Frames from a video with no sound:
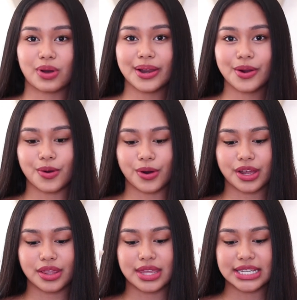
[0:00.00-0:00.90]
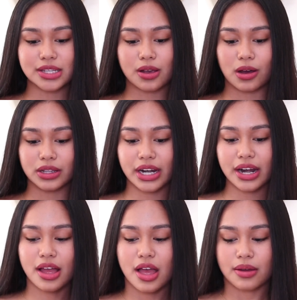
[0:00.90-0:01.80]
one or this
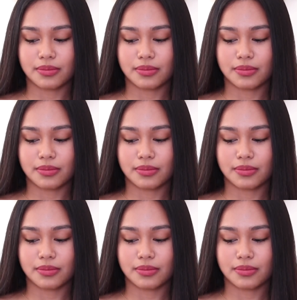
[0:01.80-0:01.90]
color.